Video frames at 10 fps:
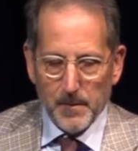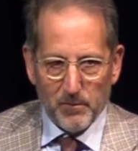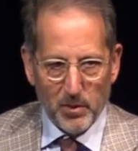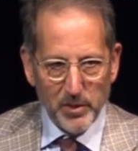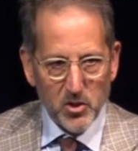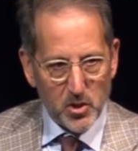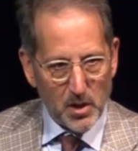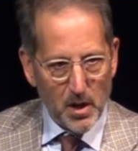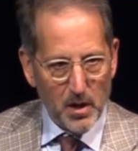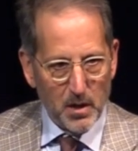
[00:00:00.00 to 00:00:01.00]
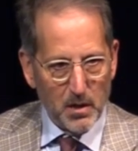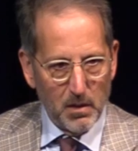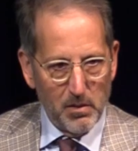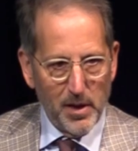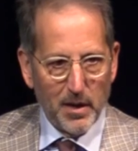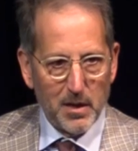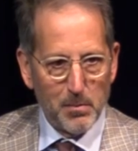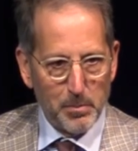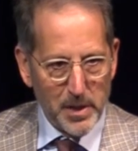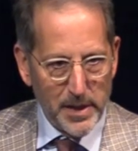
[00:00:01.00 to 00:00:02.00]
from this chart that
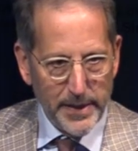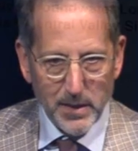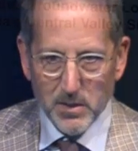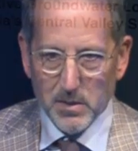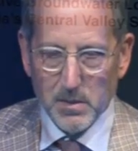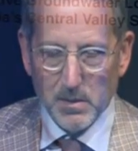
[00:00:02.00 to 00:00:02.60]
combines